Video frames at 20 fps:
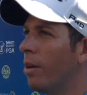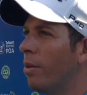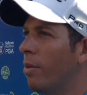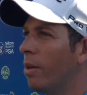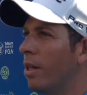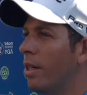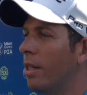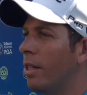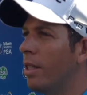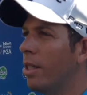
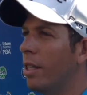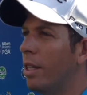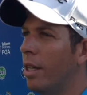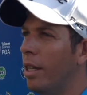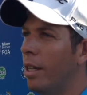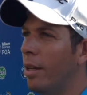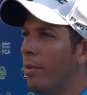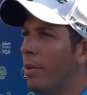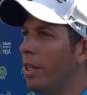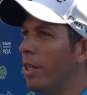Well,
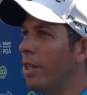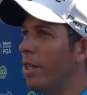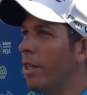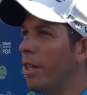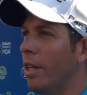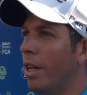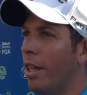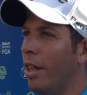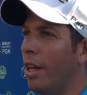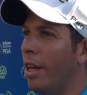I mean,
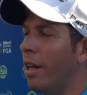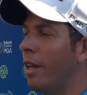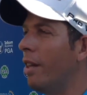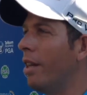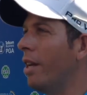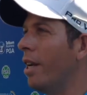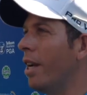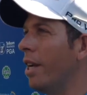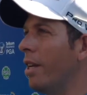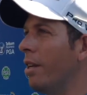at the end of
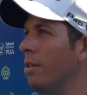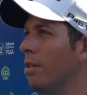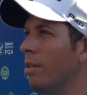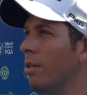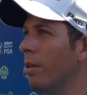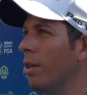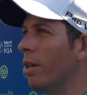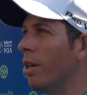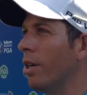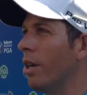the day, you
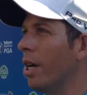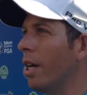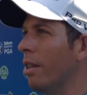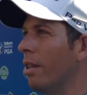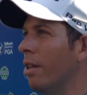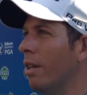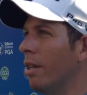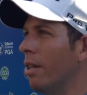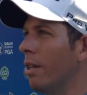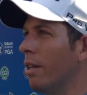still got to go
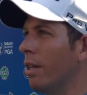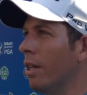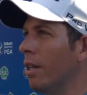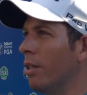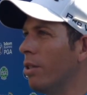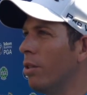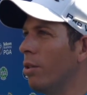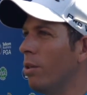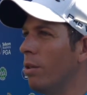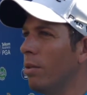out there and,
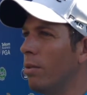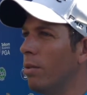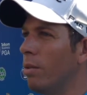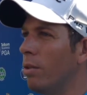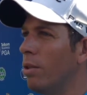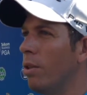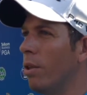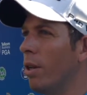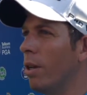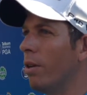and, shoot
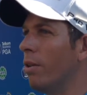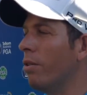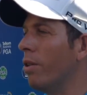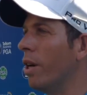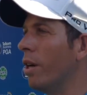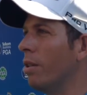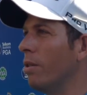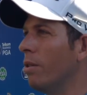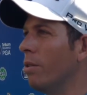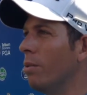shoot a good
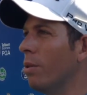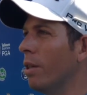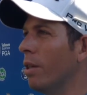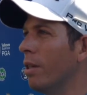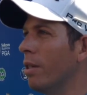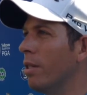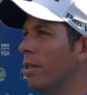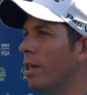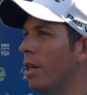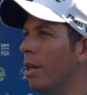round to
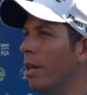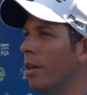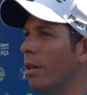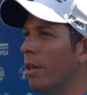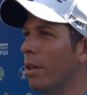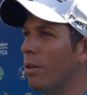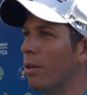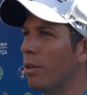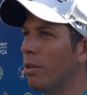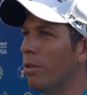win. So
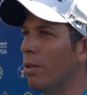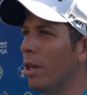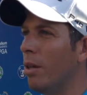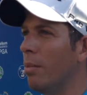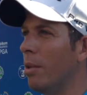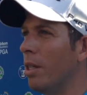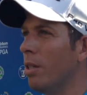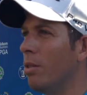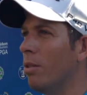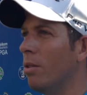you can't really
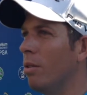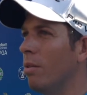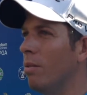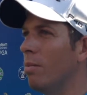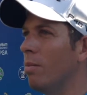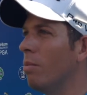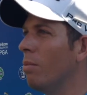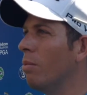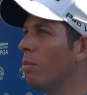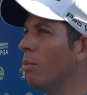be too
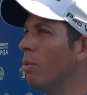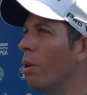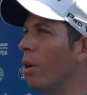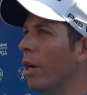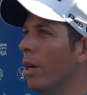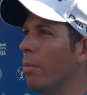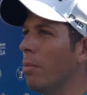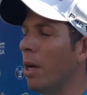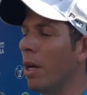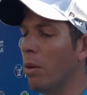
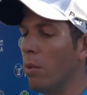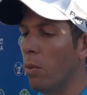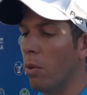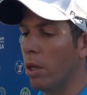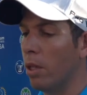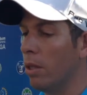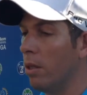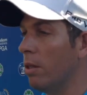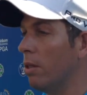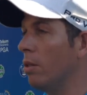worried about
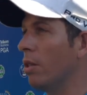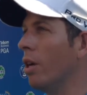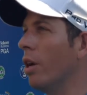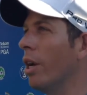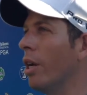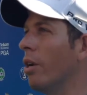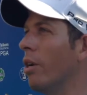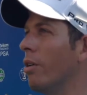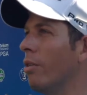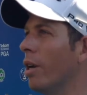what's
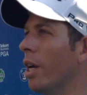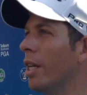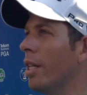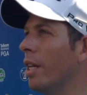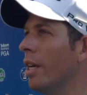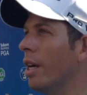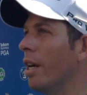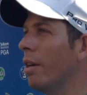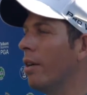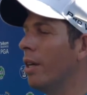going on right
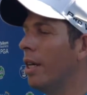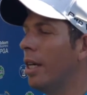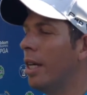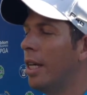now.